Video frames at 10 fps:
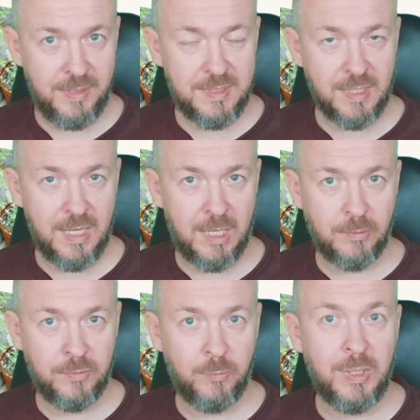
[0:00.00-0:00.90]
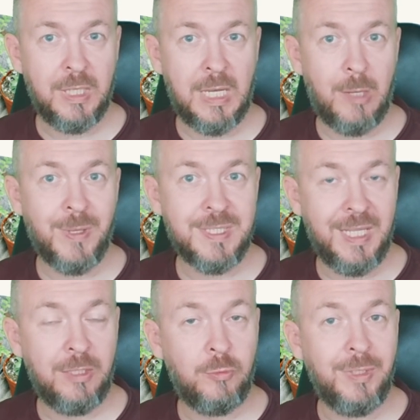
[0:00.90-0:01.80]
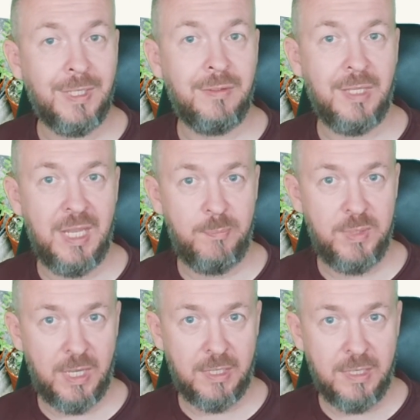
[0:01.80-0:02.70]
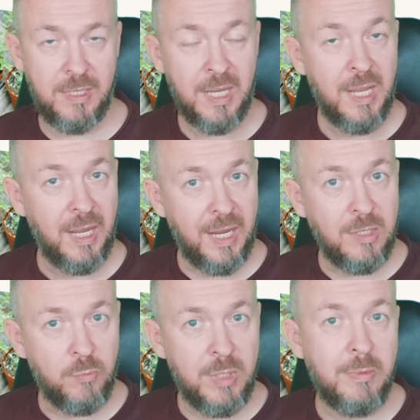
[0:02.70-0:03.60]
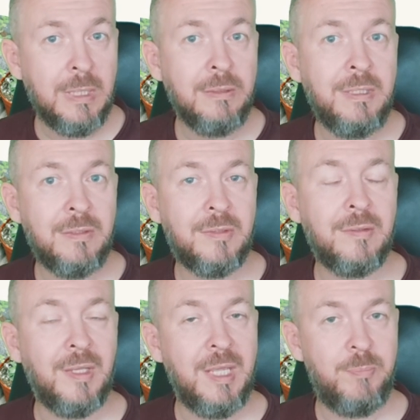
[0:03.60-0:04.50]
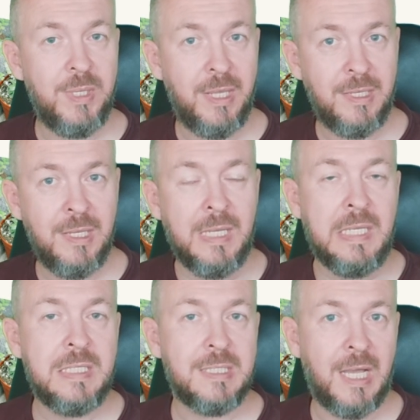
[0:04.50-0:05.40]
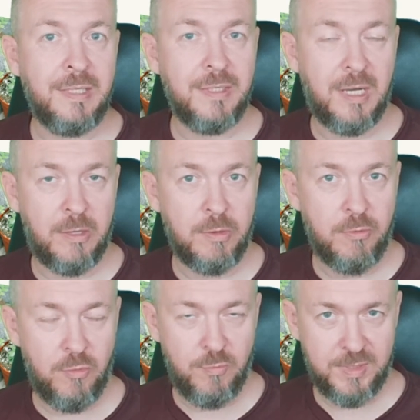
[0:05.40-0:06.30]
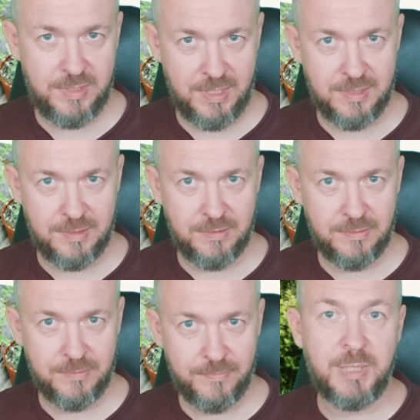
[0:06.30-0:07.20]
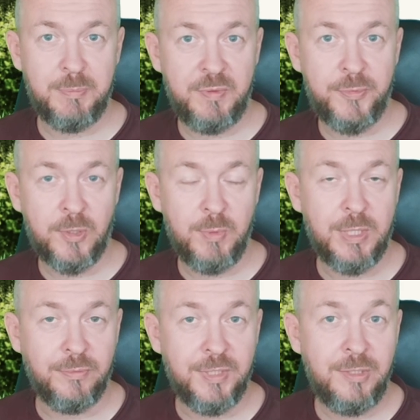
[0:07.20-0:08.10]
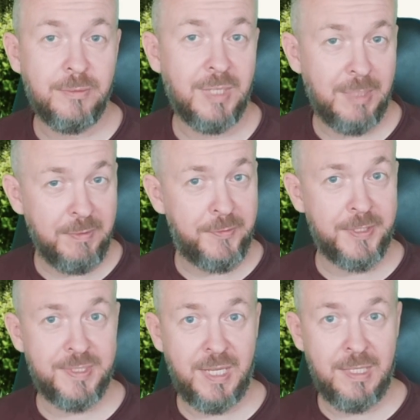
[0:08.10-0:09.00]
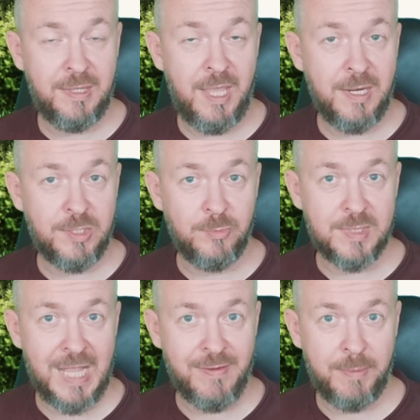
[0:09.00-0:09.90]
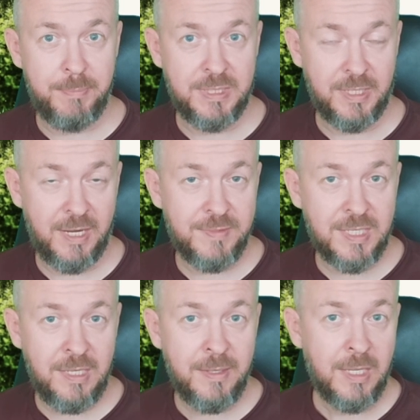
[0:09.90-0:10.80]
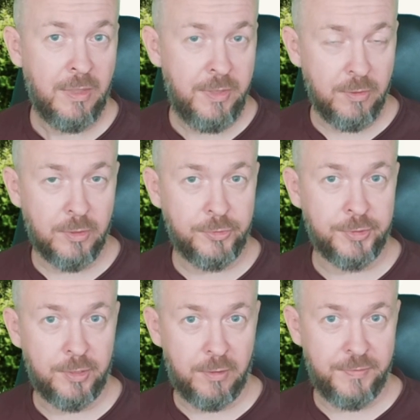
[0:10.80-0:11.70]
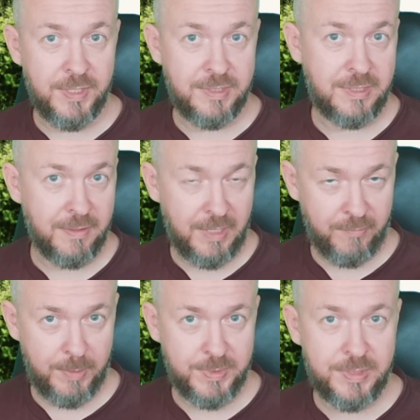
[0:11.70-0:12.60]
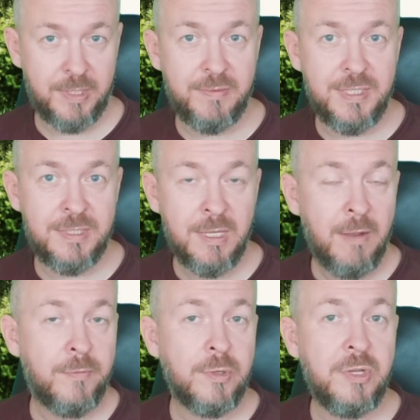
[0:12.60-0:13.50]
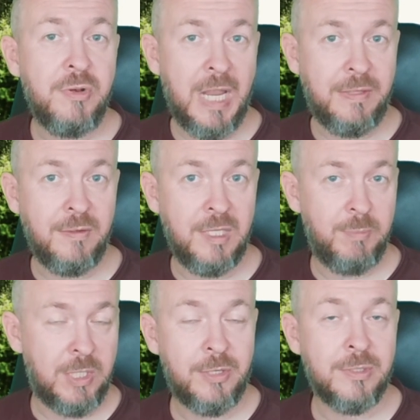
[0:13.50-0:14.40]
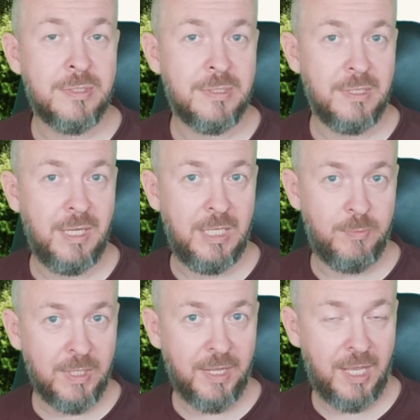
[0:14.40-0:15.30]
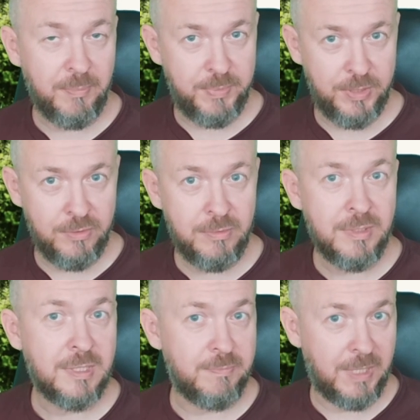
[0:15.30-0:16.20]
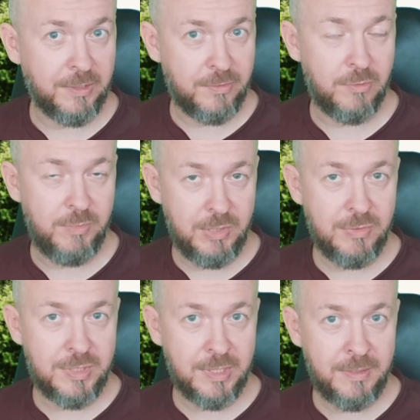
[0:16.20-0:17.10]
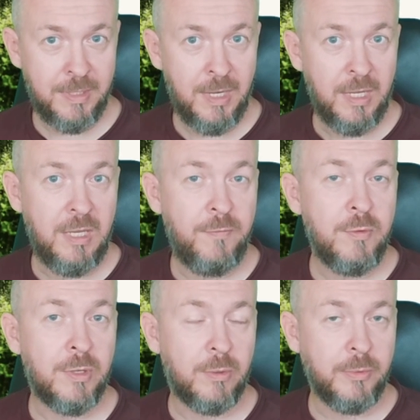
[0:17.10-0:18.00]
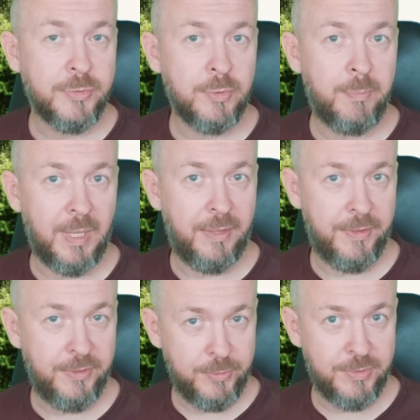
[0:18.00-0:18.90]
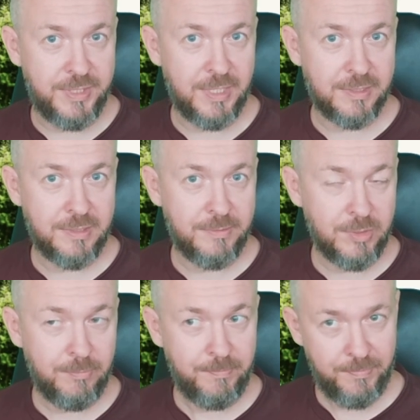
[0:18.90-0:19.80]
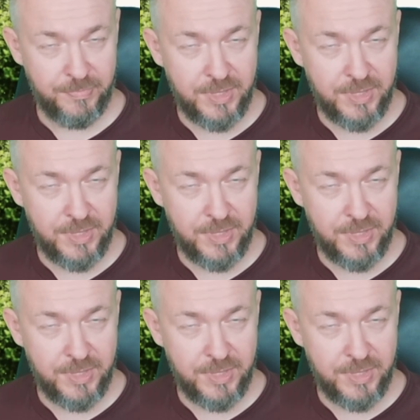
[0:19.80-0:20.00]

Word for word: This account will allow us then to get the A P I key, and we will need that A P I key inside our Home Assistant. But before we continue, let me first say thanks to Slava Pisarevski, the author of this web service, for creating it, because it will help you, smart home user, if you are also plant enthusiast. So